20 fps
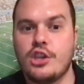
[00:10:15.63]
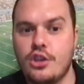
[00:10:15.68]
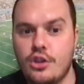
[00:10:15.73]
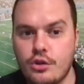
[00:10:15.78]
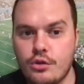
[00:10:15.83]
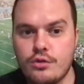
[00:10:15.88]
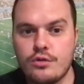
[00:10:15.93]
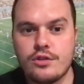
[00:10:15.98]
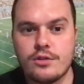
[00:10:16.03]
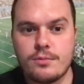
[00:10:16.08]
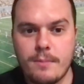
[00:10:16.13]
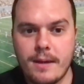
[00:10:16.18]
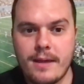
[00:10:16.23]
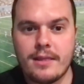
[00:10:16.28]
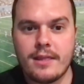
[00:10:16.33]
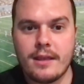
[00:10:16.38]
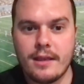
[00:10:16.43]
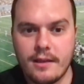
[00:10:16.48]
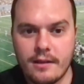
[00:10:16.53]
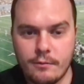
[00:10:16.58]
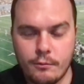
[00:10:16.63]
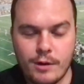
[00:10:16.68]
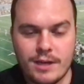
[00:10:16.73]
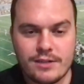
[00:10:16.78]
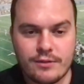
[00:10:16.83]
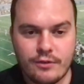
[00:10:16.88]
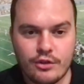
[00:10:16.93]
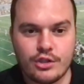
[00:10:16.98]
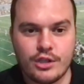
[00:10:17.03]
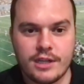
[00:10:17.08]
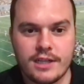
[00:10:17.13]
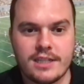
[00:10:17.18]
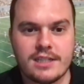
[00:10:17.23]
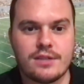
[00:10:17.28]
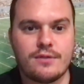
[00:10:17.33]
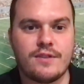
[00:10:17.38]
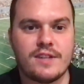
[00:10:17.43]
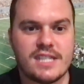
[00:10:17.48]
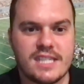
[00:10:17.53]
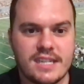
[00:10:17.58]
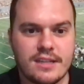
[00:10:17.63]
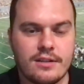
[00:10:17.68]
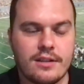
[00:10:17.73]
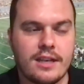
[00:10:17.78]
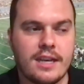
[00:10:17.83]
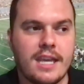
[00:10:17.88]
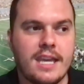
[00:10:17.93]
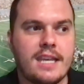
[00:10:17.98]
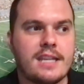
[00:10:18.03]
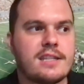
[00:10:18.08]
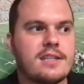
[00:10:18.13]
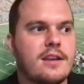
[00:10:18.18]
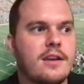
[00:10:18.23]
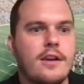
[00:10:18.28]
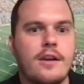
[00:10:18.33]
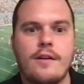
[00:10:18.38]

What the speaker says: use the West Virginia's facilities